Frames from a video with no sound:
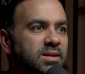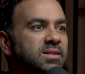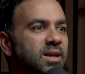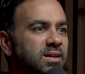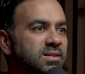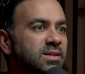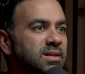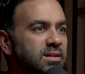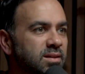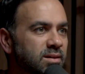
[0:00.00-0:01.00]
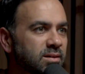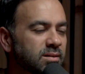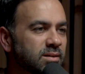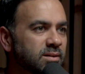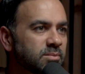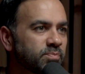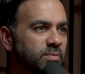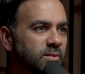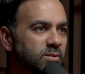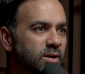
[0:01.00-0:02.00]
it's next to India,
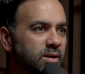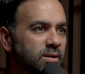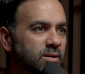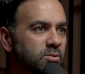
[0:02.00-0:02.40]
right?